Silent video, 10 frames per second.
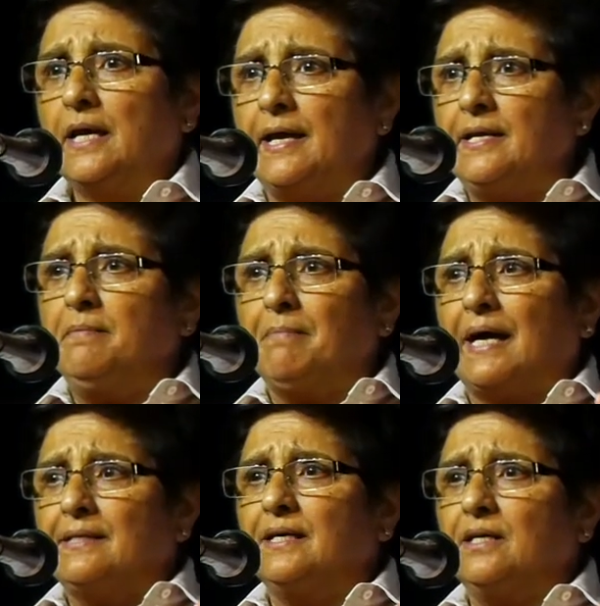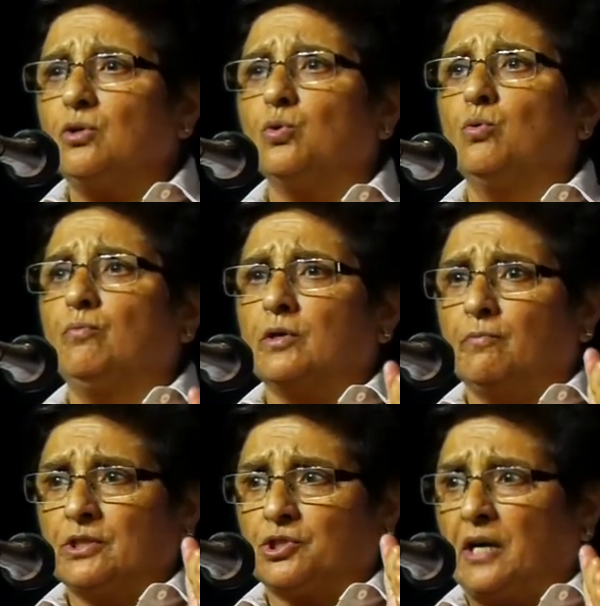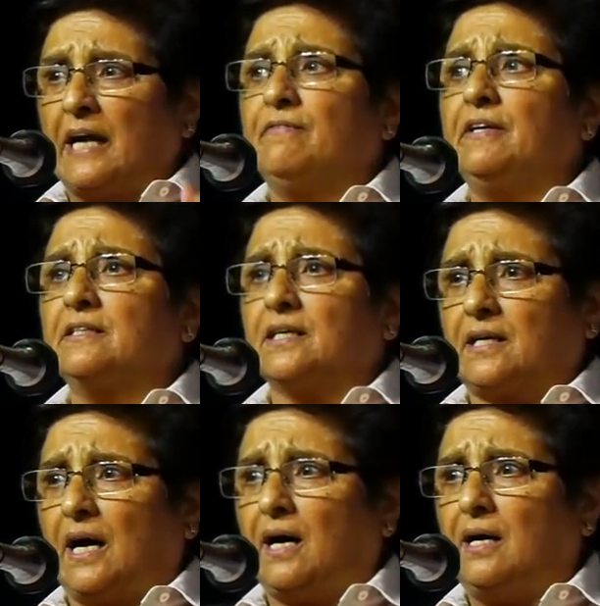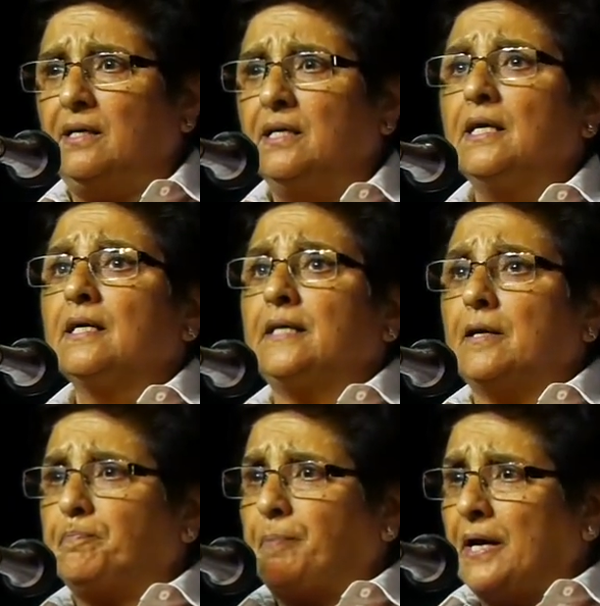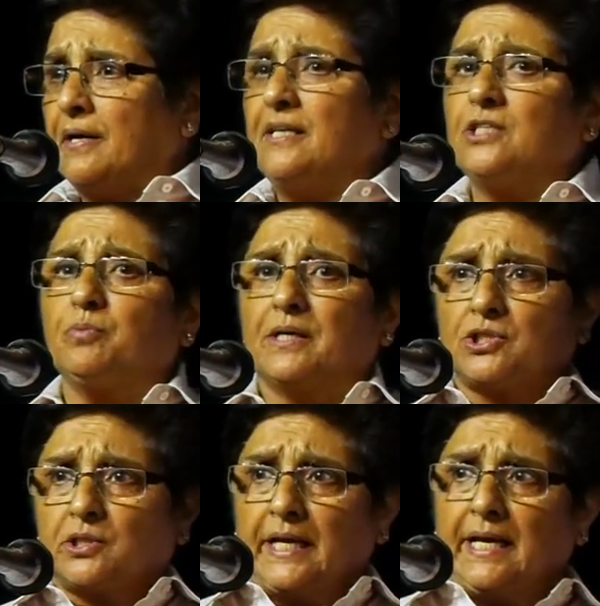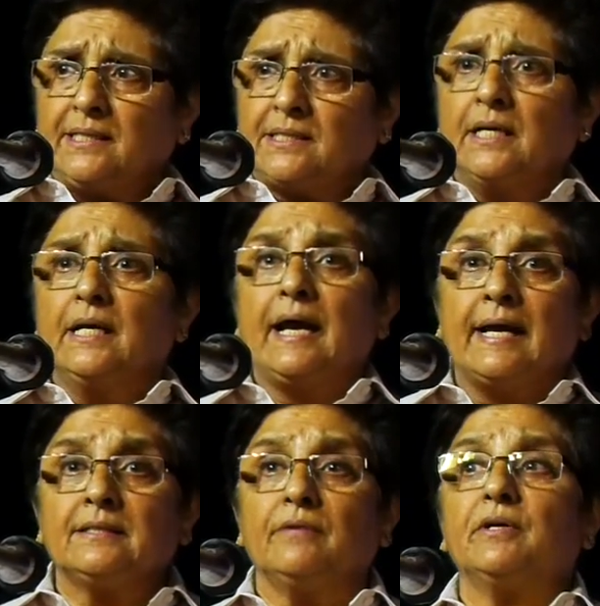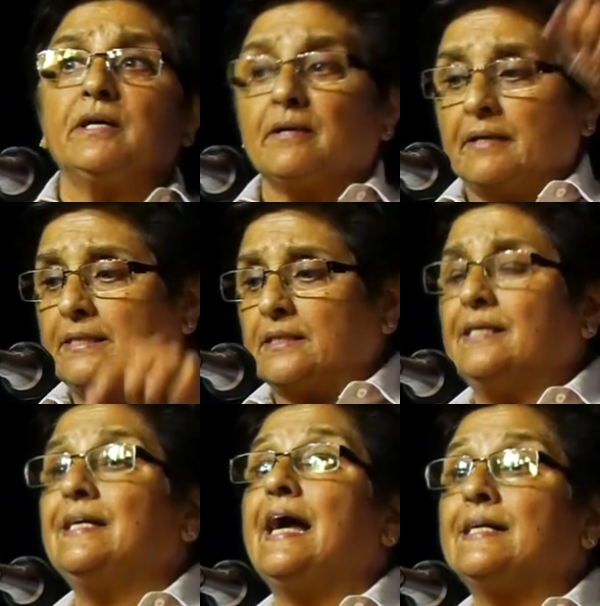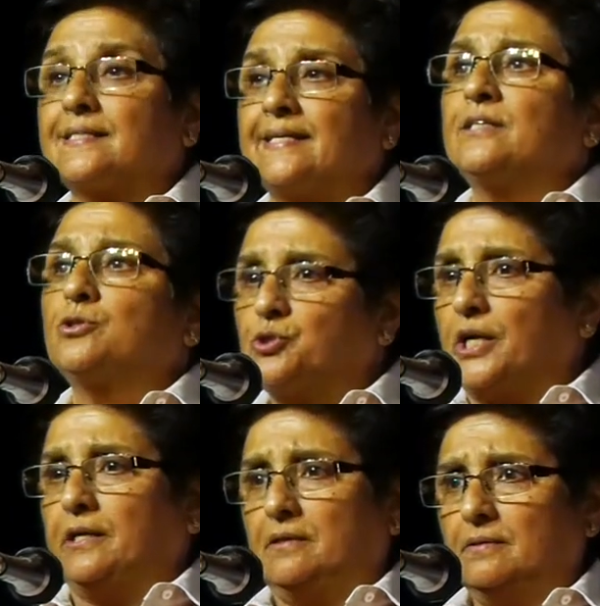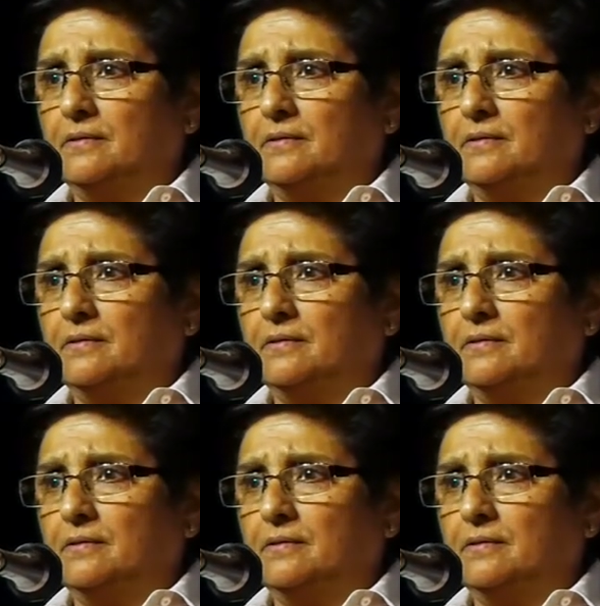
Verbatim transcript: Any minor who was driving the car, their parents were traced and they were arrested and sent to jail.